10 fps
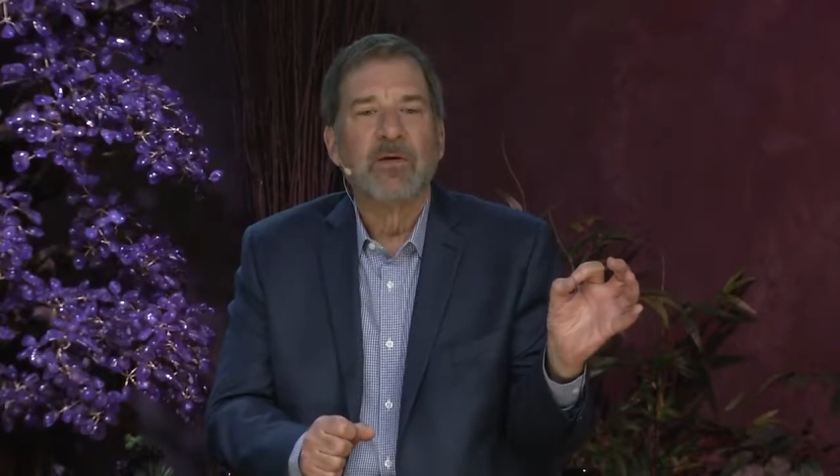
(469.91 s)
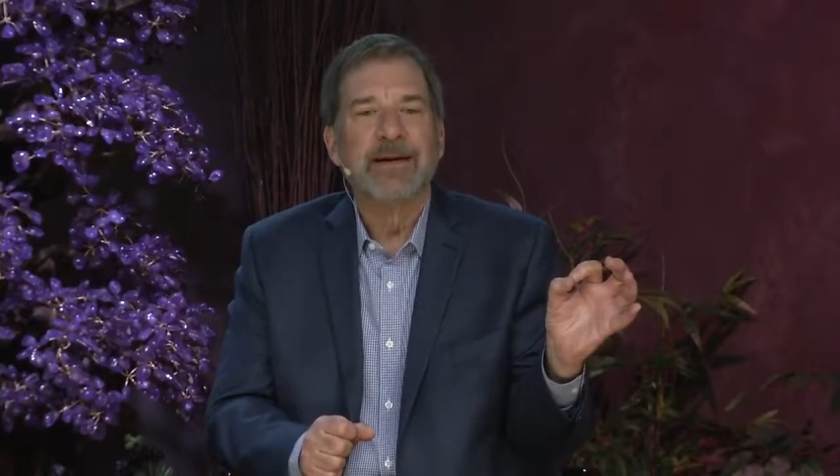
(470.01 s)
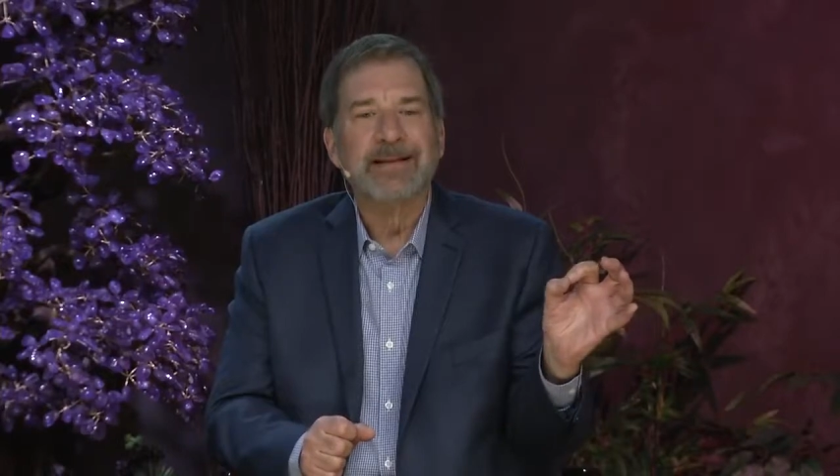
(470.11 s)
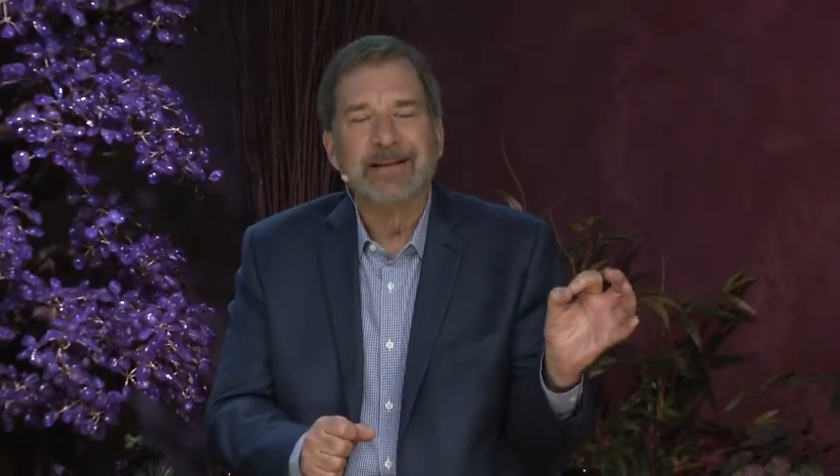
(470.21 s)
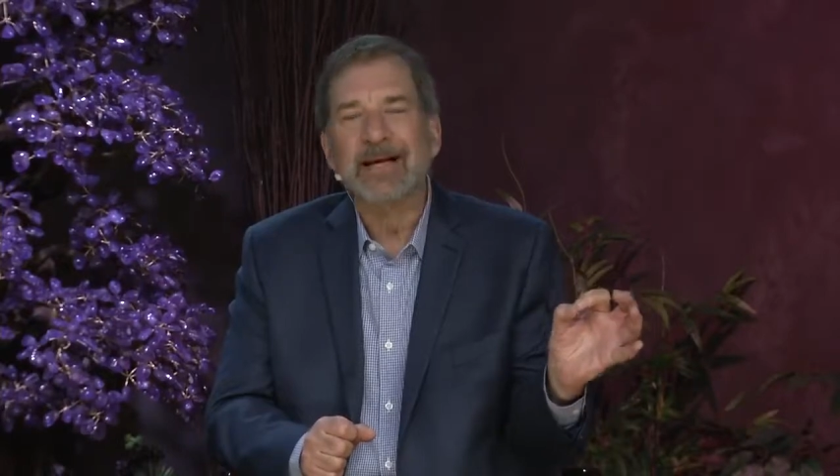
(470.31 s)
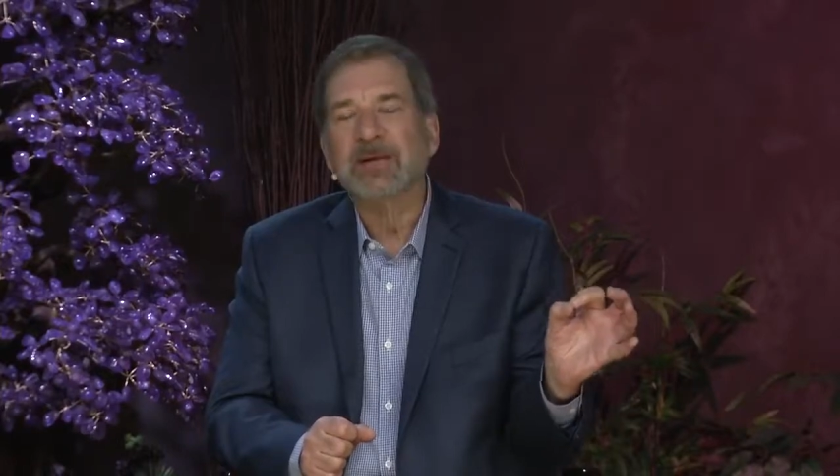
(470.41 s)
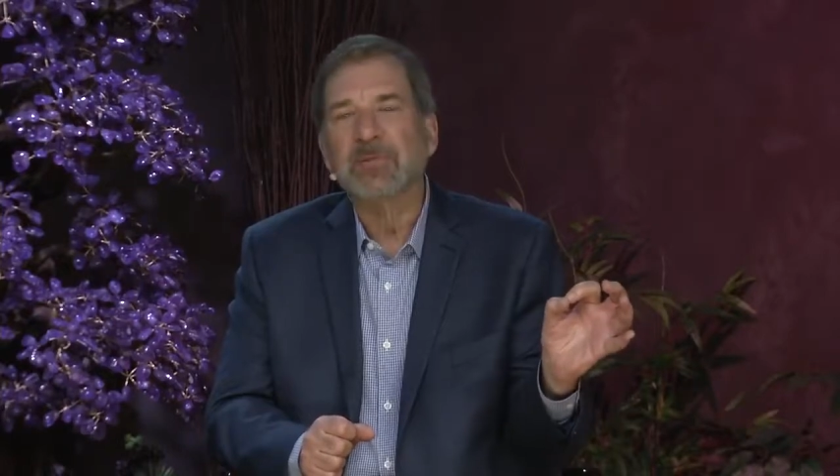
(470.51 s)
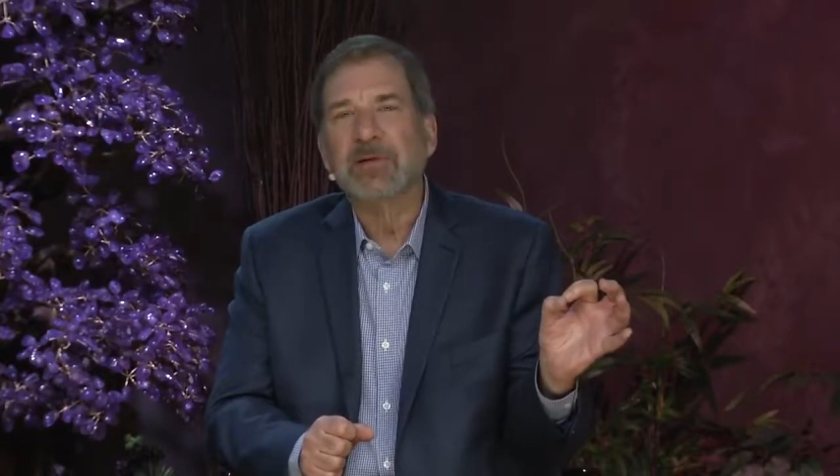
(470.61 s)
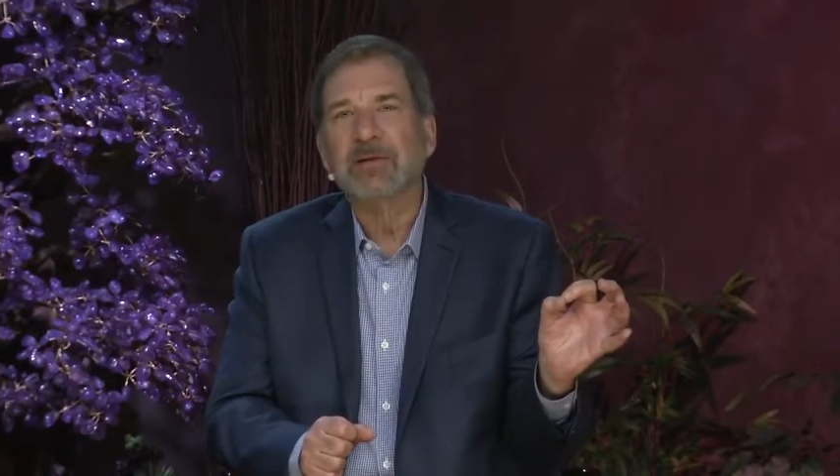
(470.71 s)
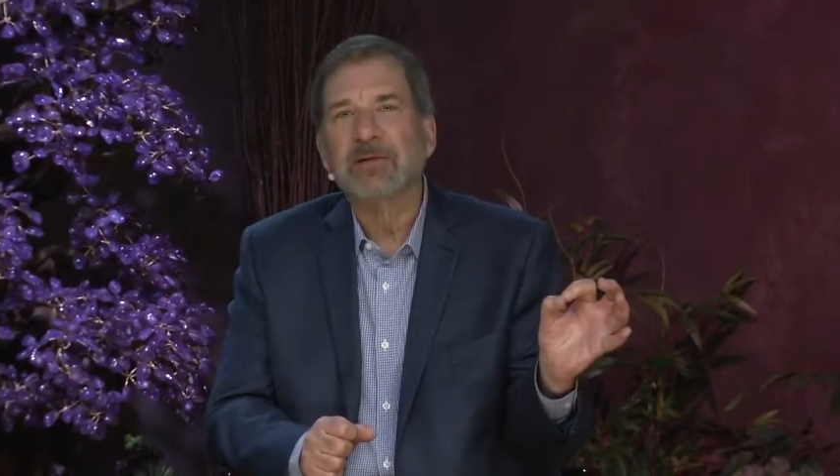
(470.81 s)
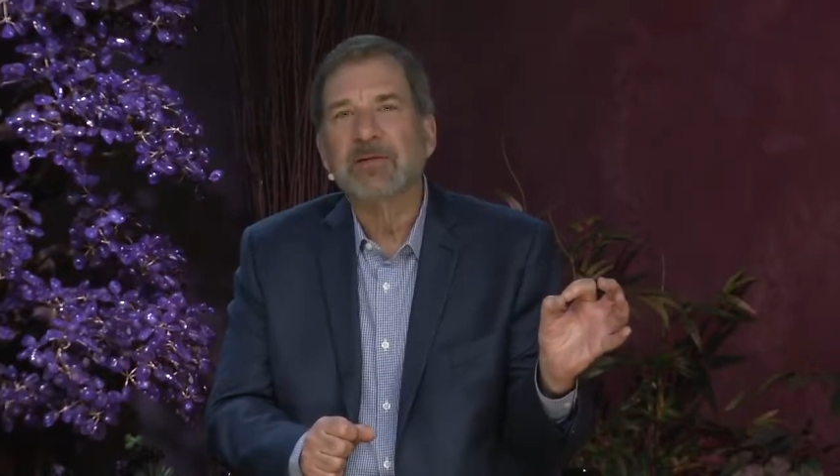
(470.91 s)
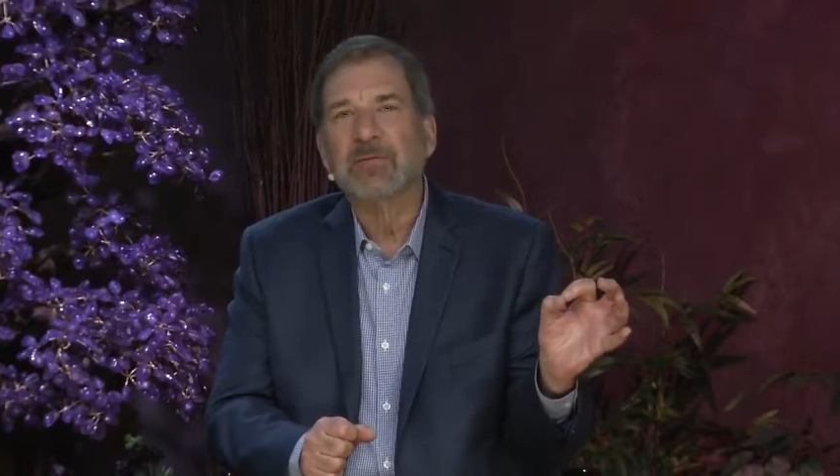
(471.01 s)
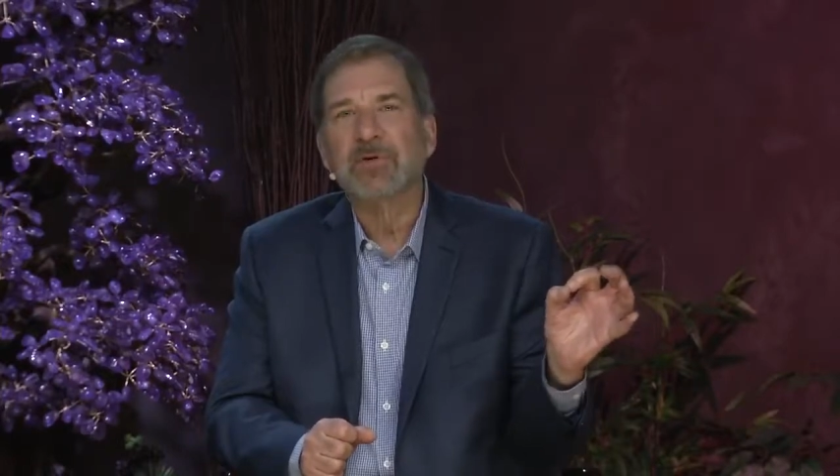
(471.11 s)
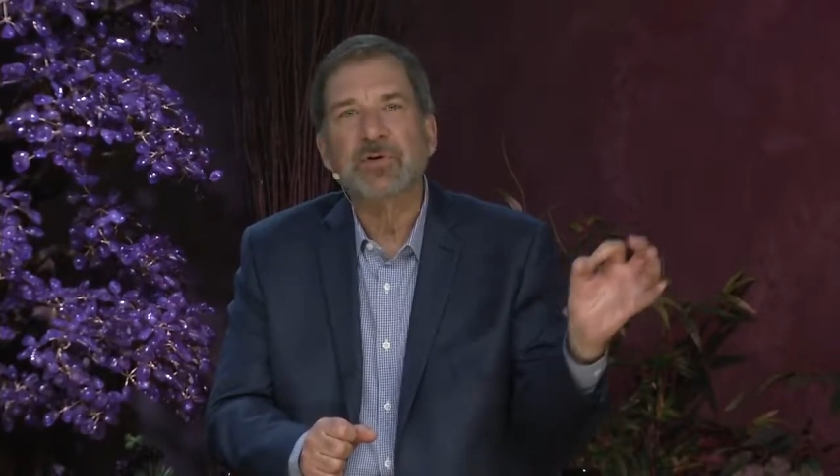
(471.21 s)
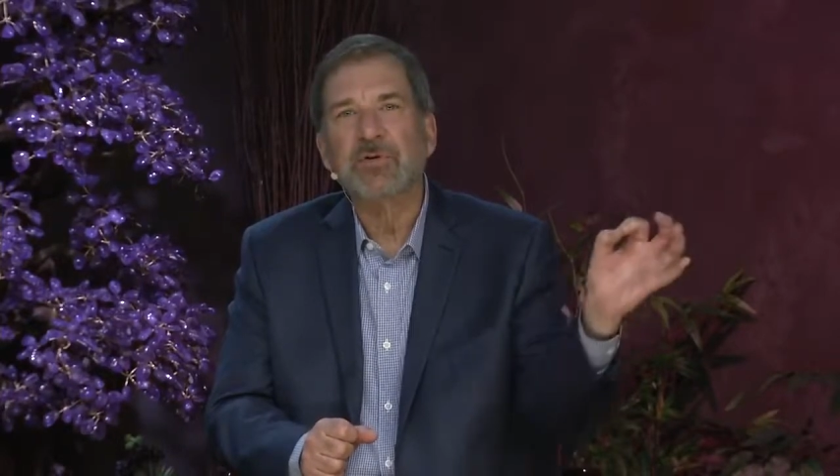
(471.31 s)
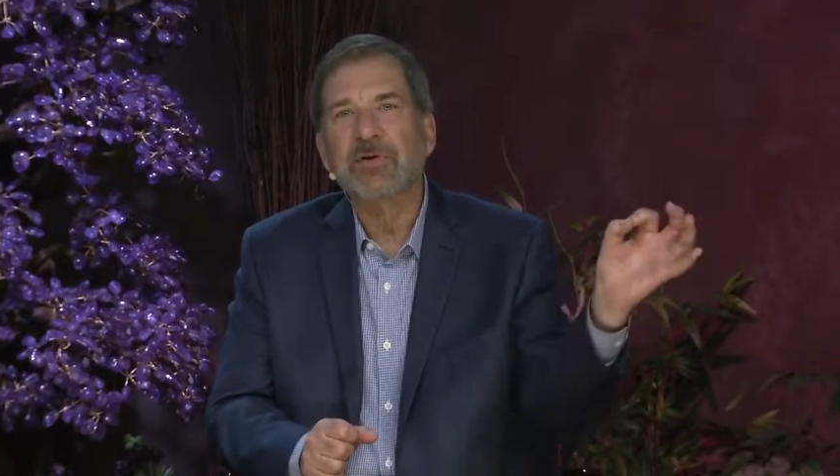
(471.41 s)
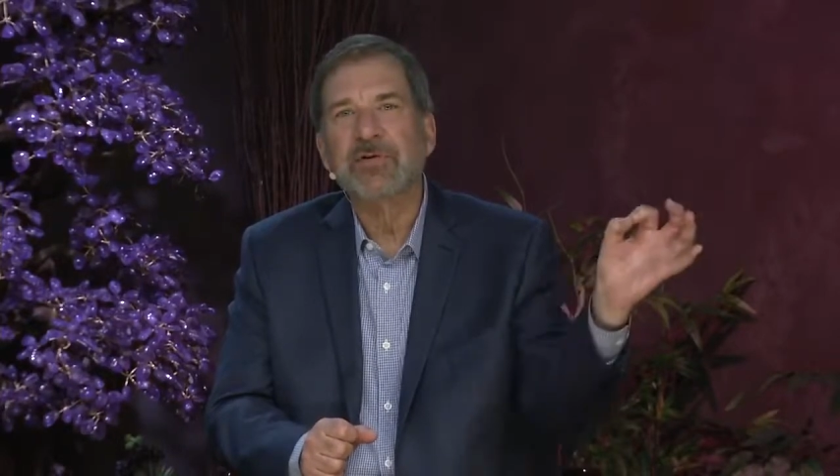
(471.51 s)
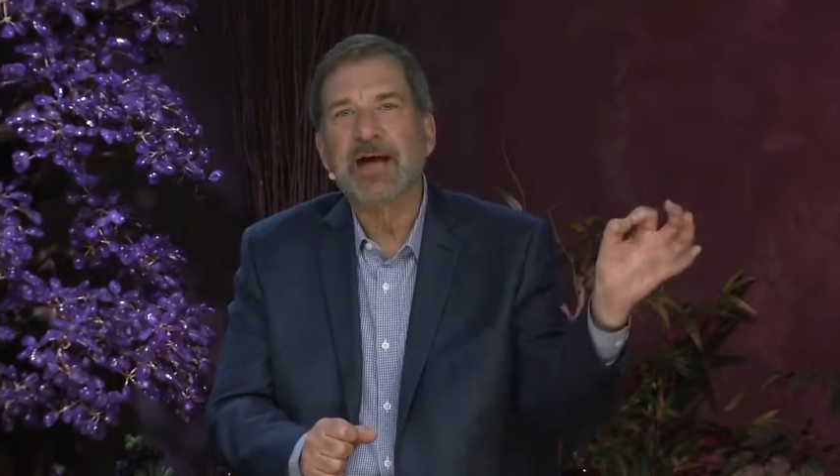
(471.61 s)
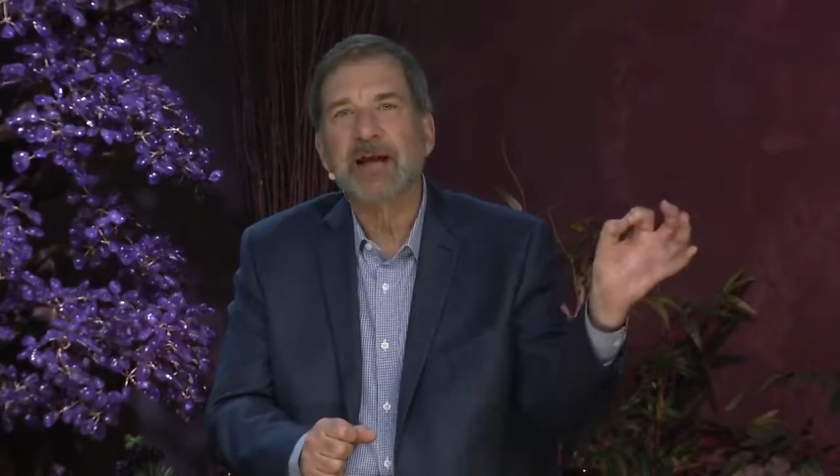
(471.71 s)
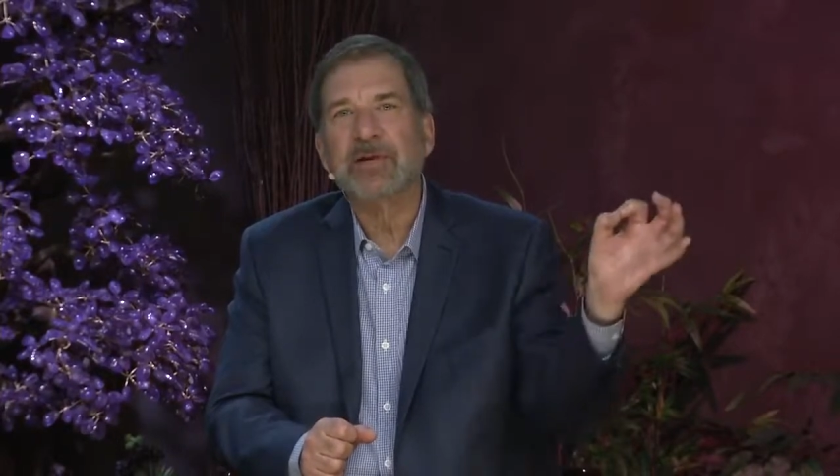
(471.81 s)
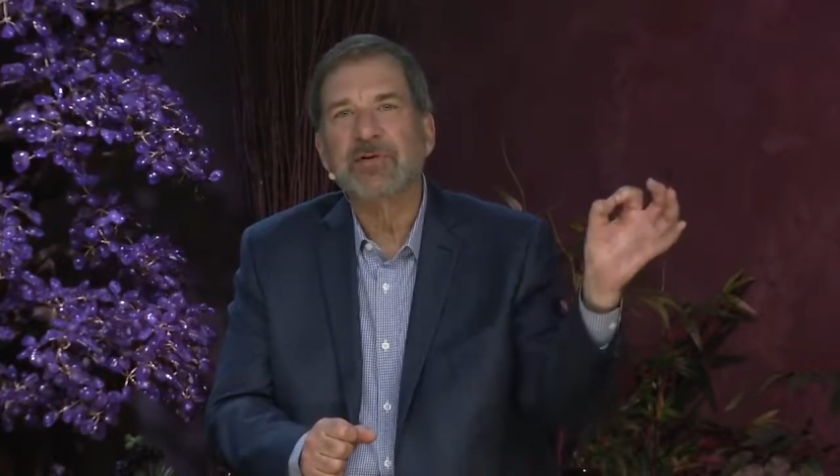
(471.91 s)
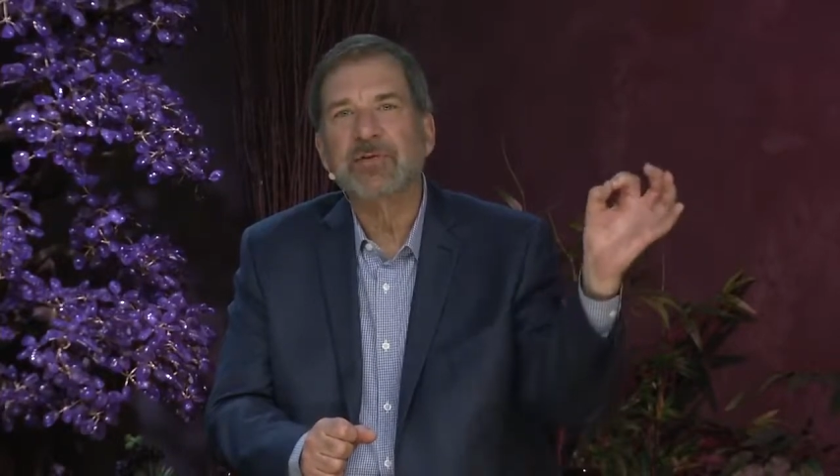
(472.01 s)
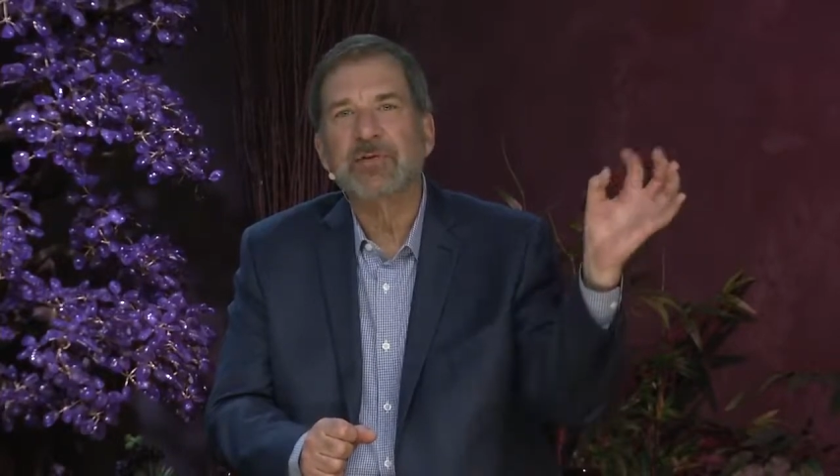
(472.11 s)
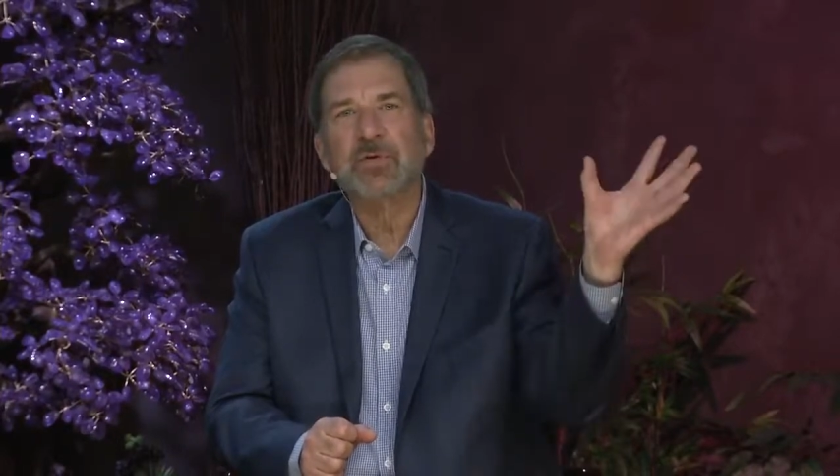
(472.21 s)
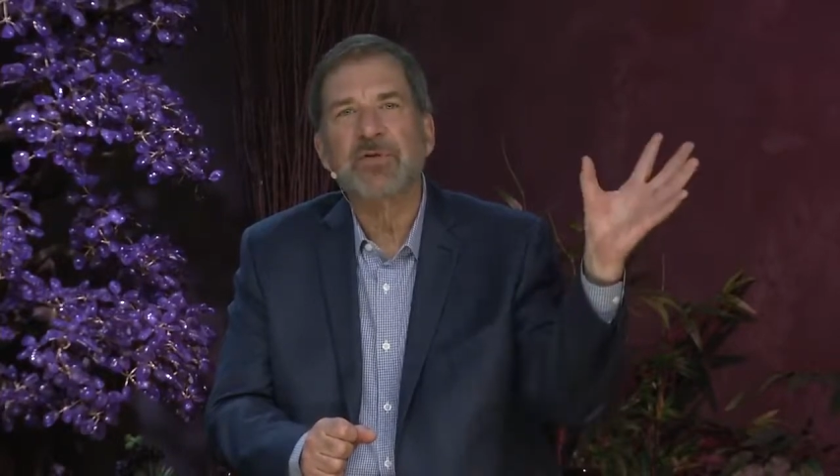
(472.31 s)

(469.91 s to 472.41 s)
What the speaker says: enlightenment when you could have had it 2, 3,